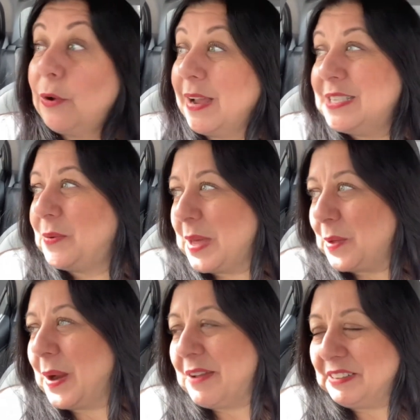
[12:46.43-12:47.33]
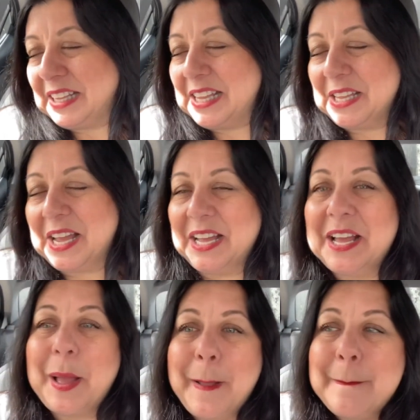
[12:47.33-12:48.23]
crazy weather we having lately, huh?
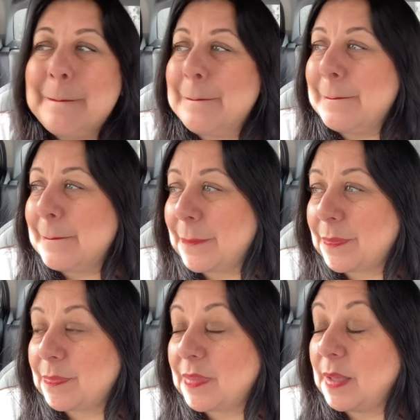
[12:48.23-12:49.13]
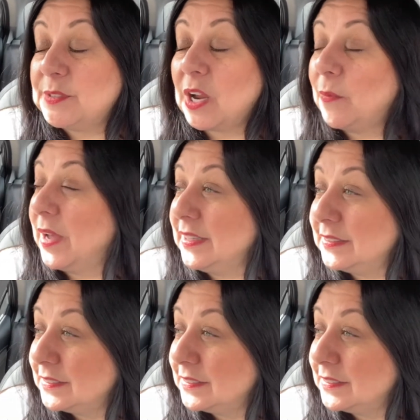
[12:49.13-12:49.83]
I'm sorry, what?